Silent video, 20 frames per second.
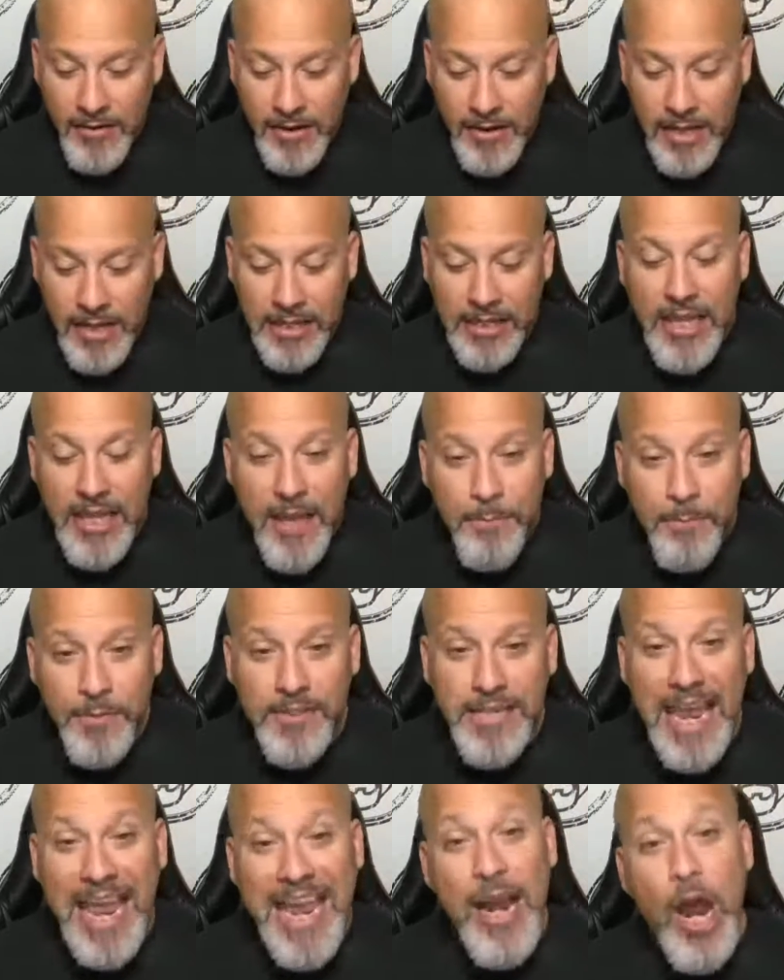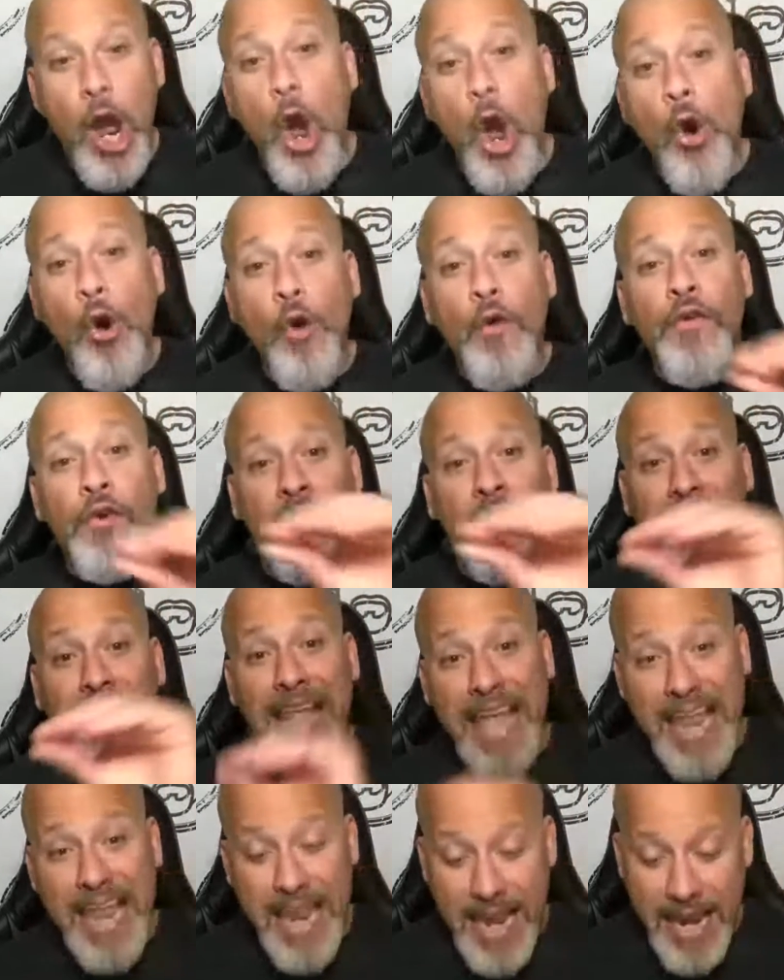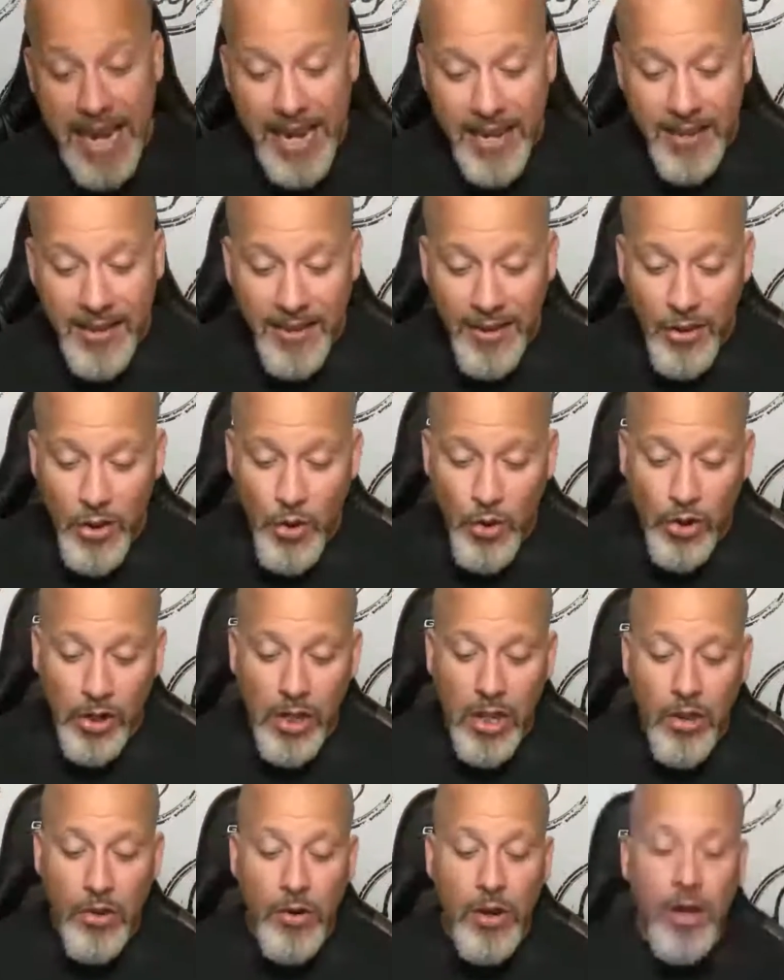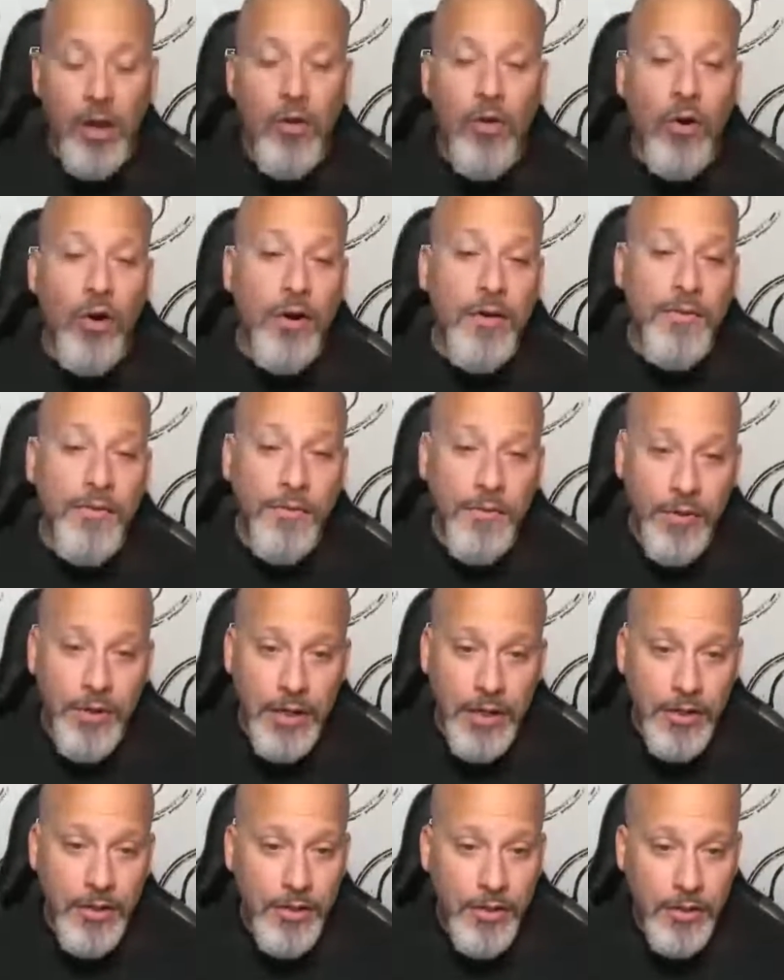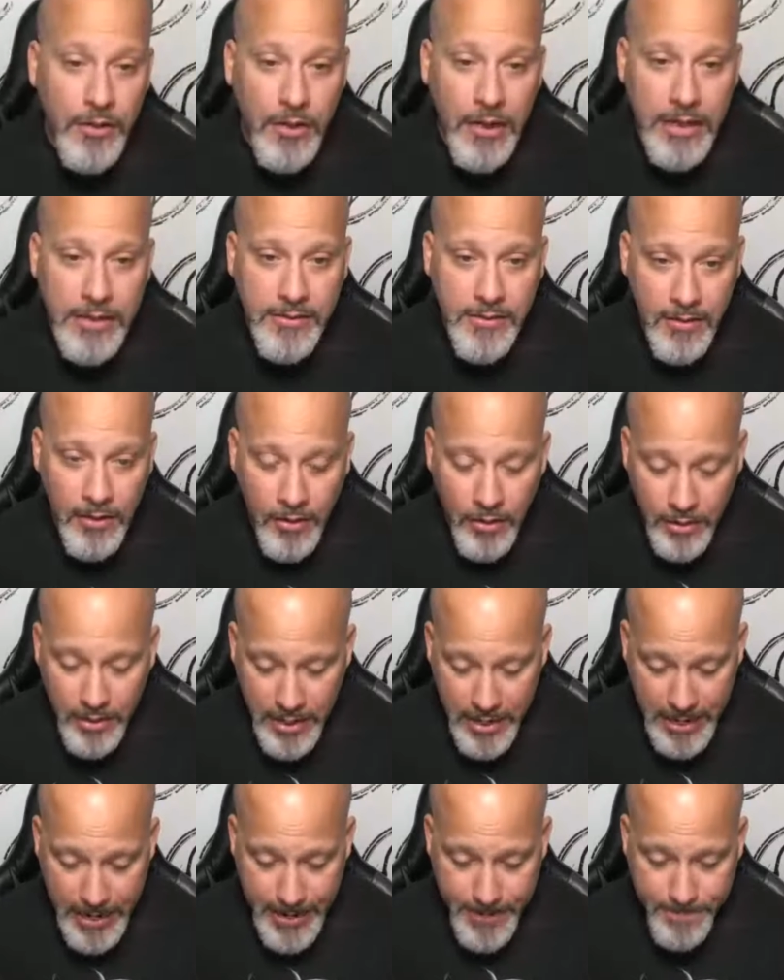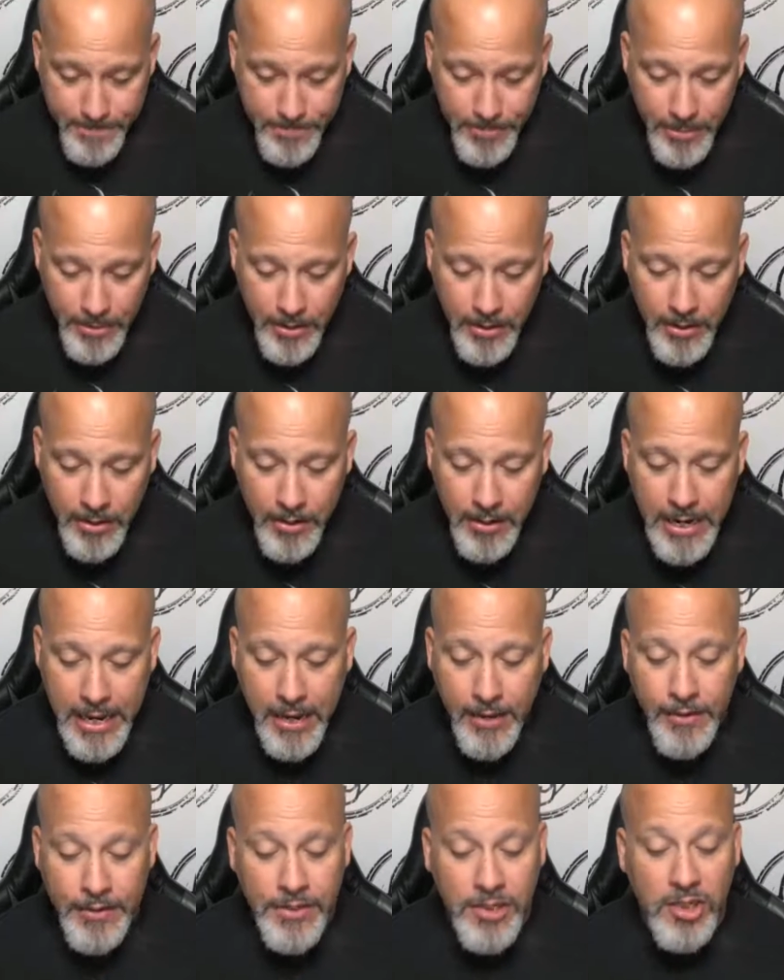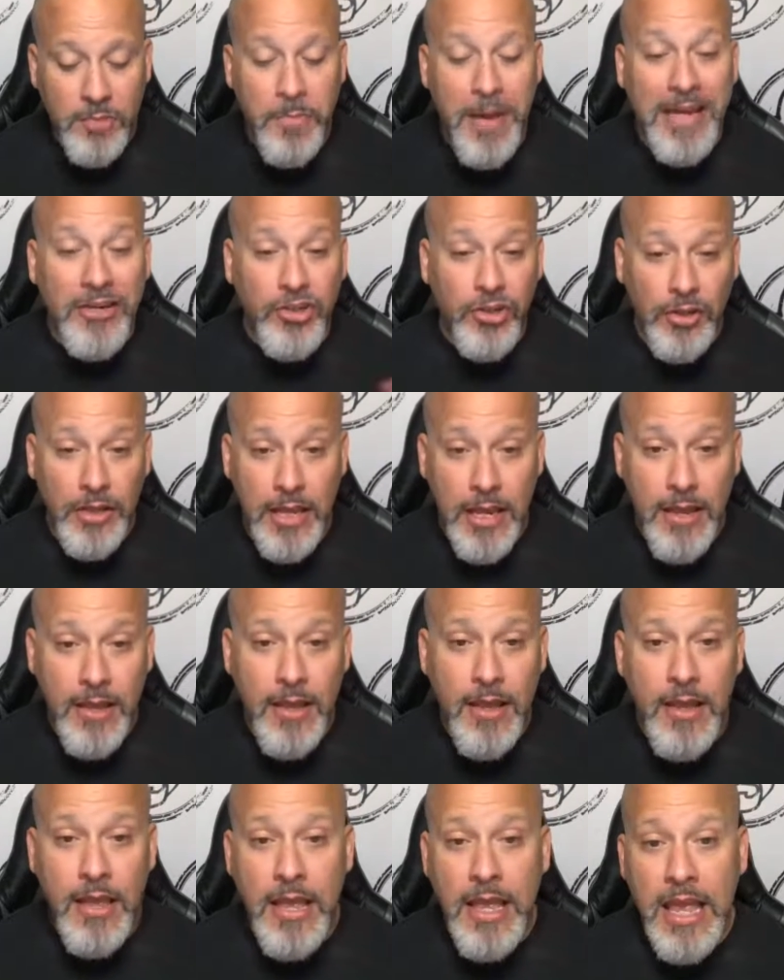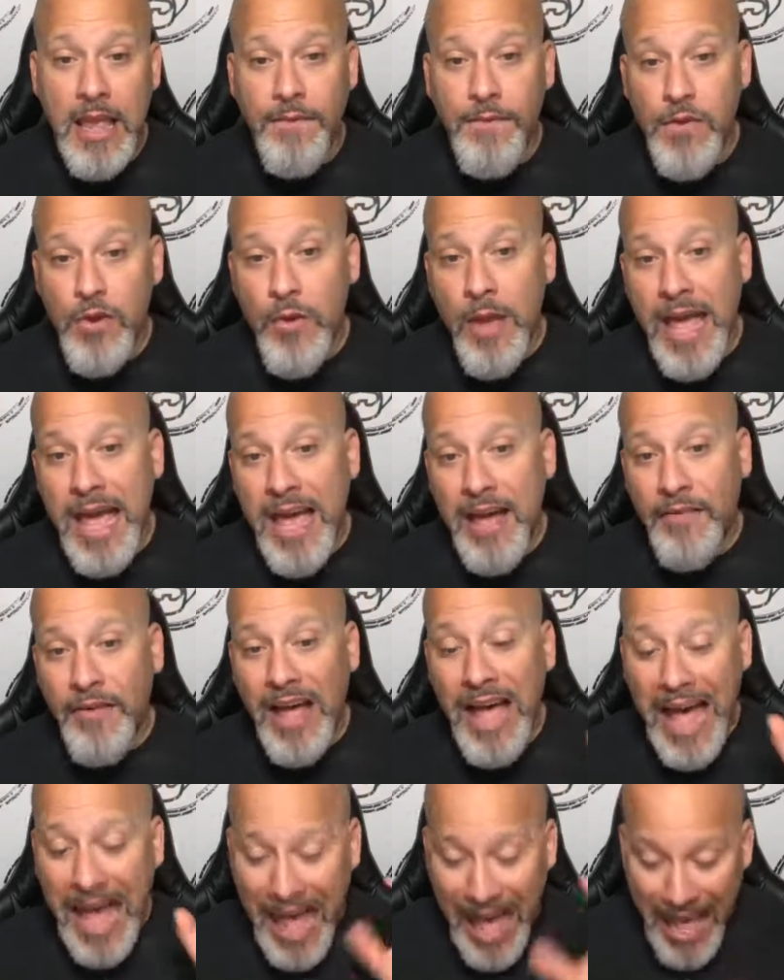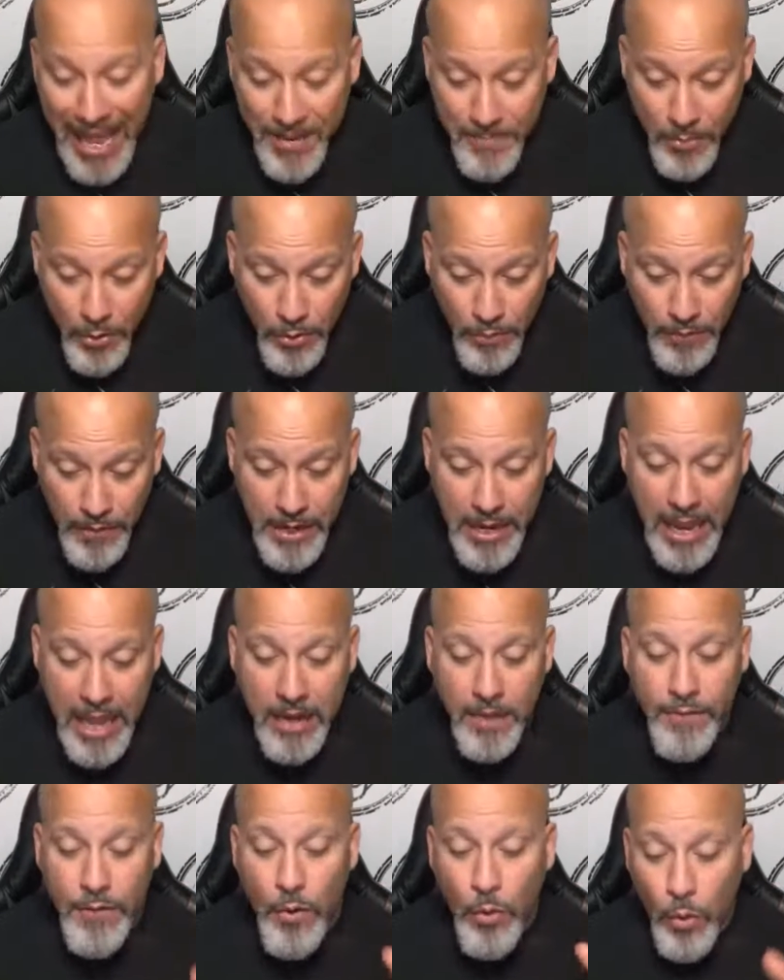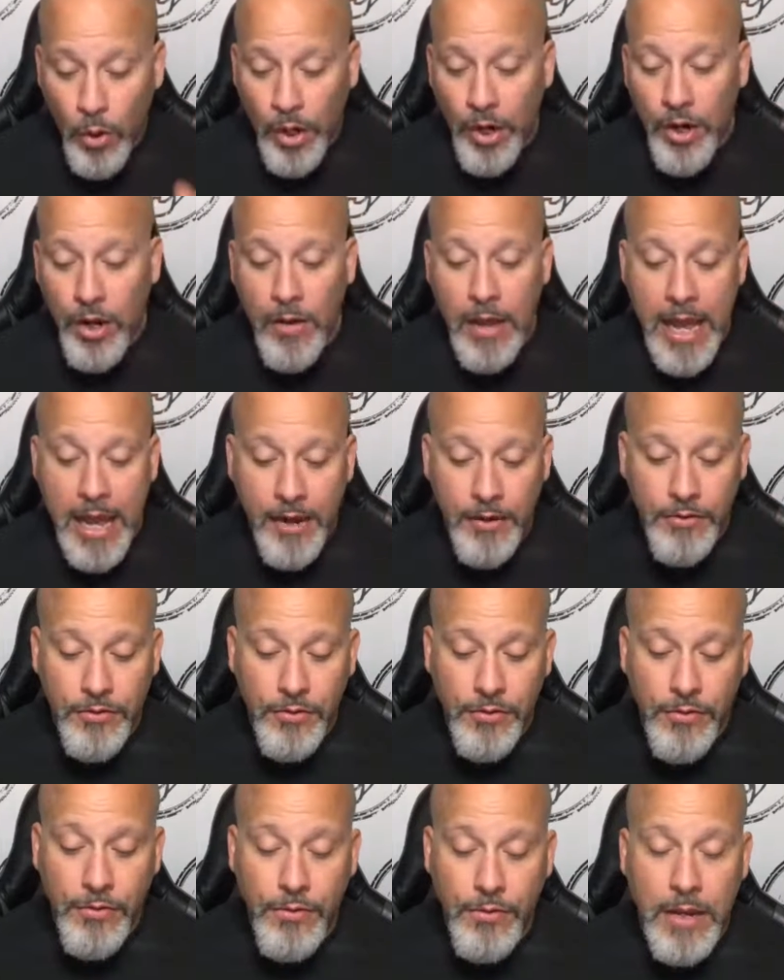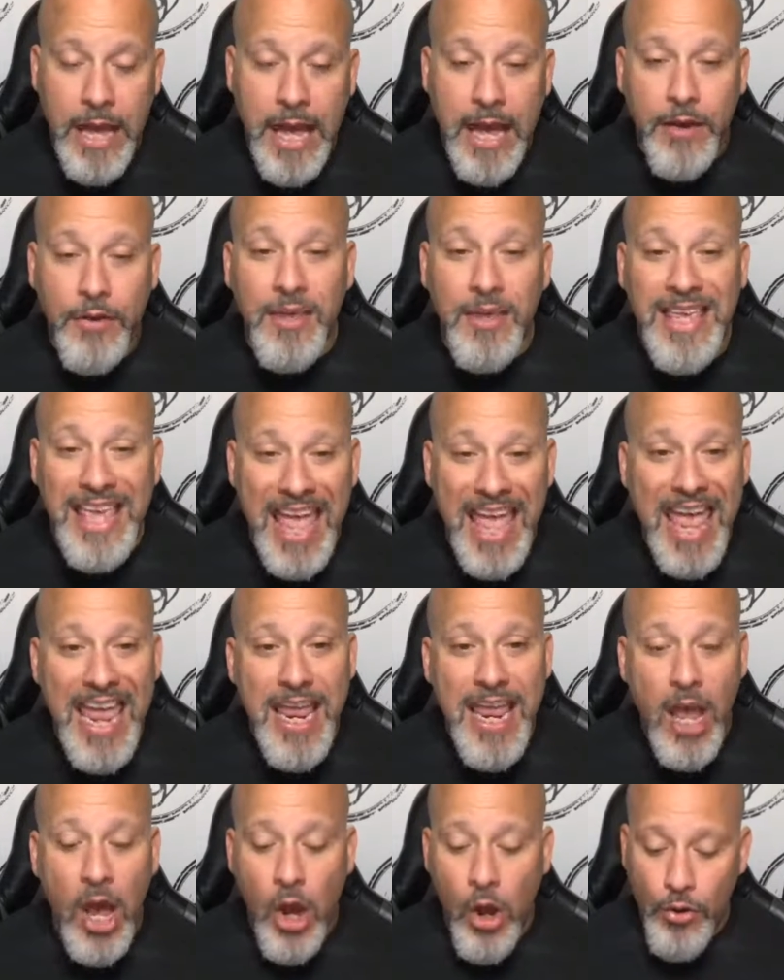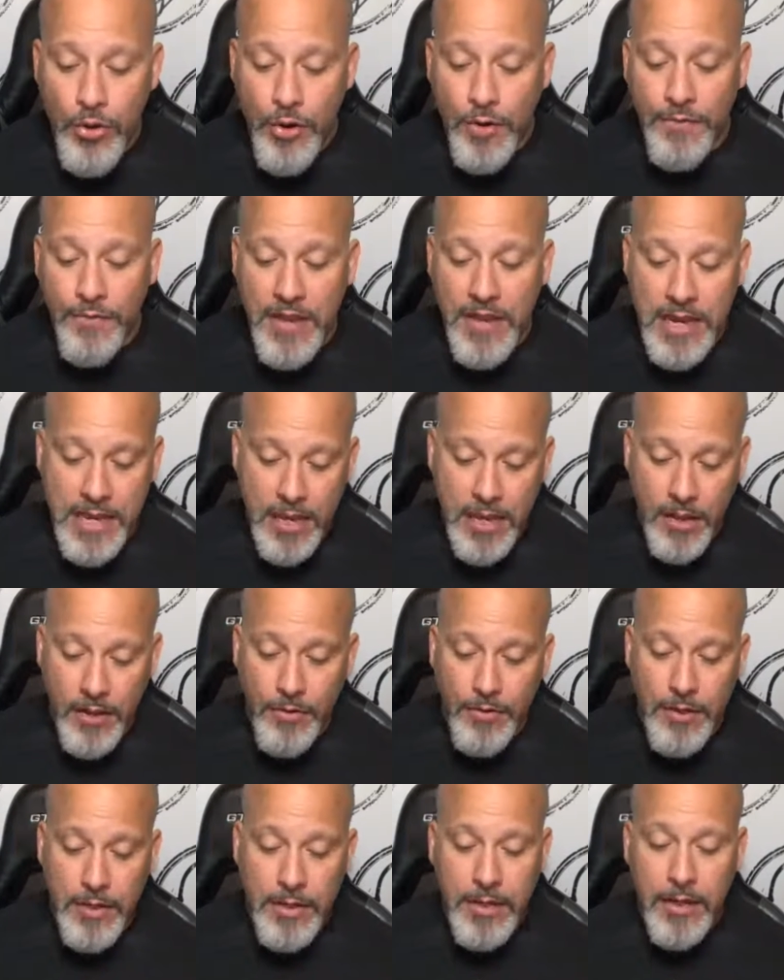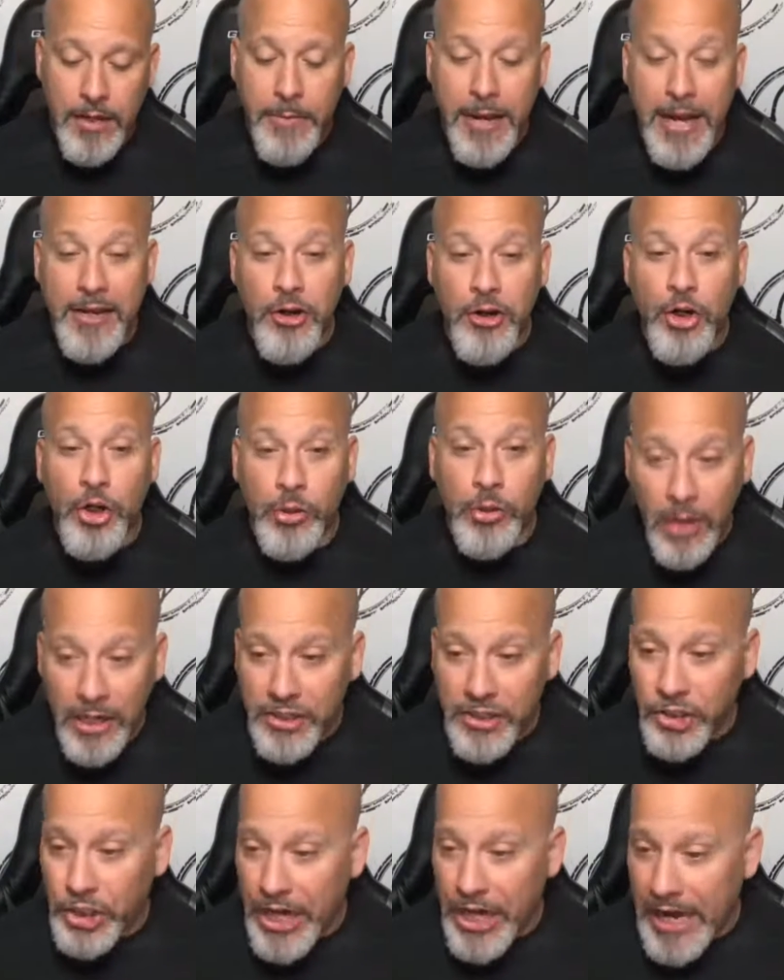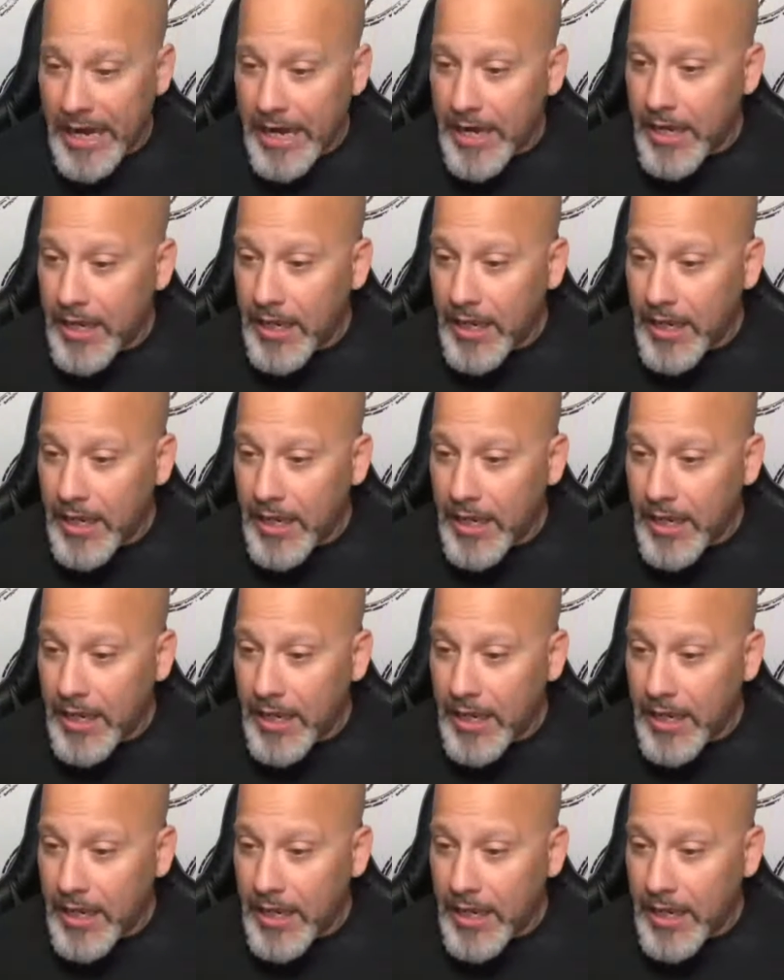clips and overlaying your logo on footage are key. Now, especially if you have iMovie and if you want to know how to KO your video by crushing